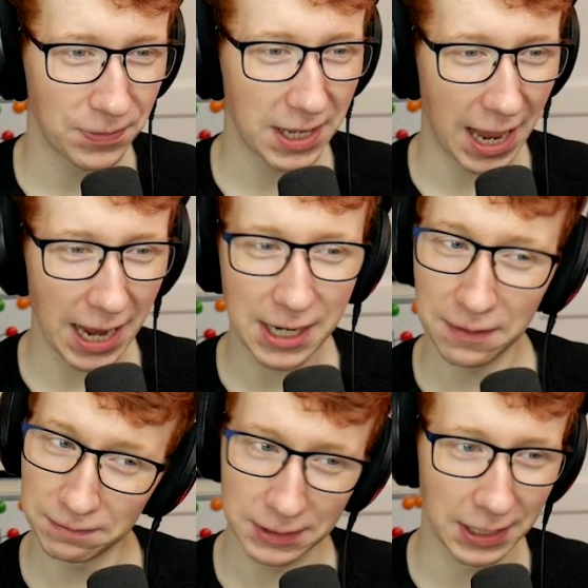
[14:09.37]

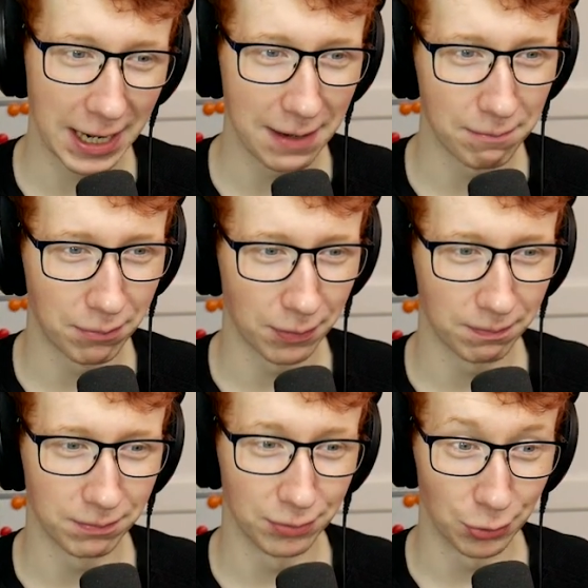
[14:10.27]
Keck, all right. Br
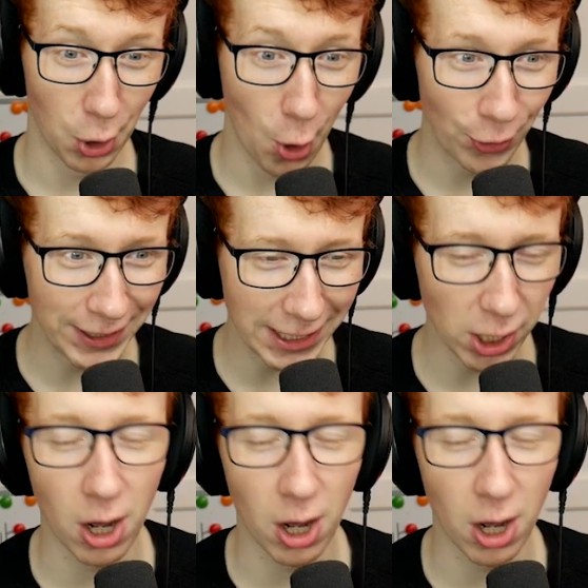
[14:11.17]
brony?